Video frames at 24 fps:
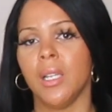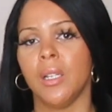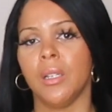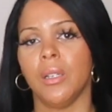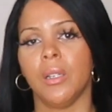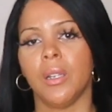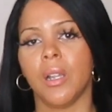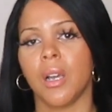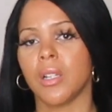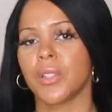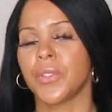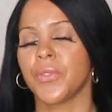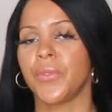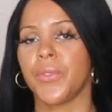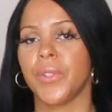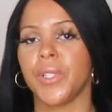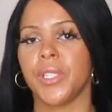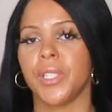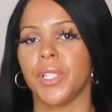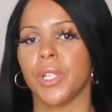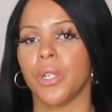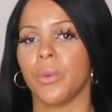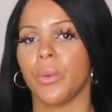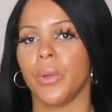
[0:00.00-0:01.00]
last
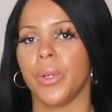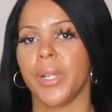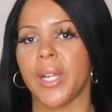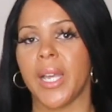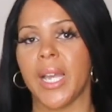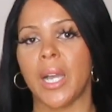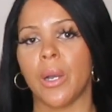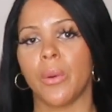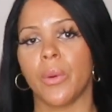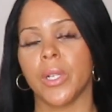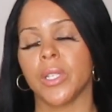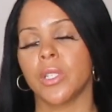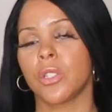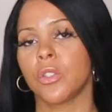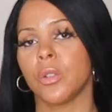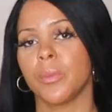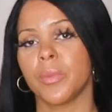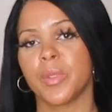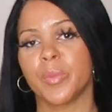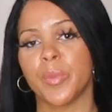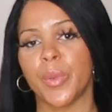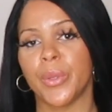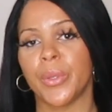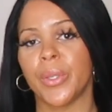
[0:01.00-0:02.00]
video on how I stopped
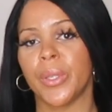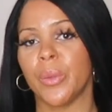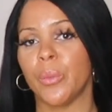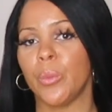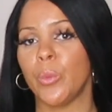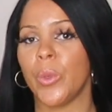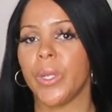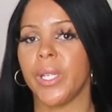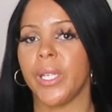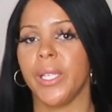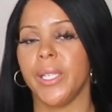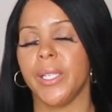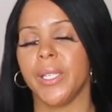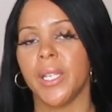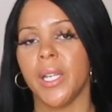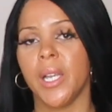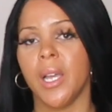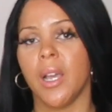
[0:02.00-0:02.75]
smoking weed